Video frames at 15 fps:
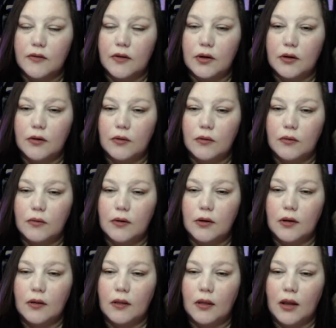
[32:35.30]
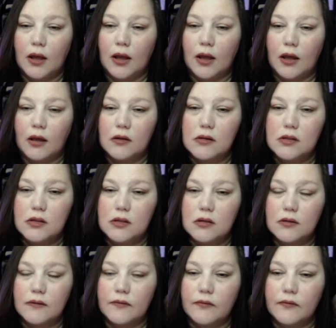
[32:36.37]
if I do that,